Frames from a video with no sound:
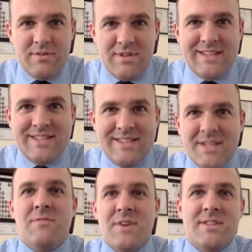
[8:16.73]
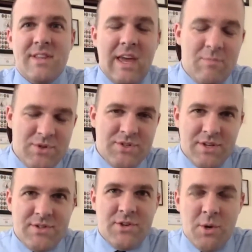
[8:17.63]
He did investigate but just
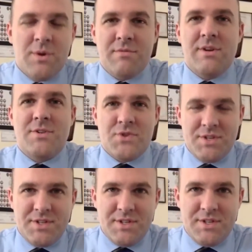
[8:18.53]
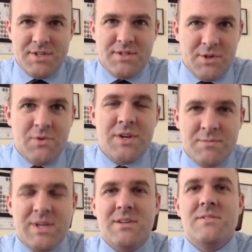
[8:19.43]
doesn't know what 360
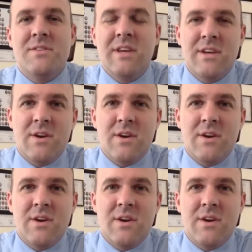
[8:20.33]
degrees means.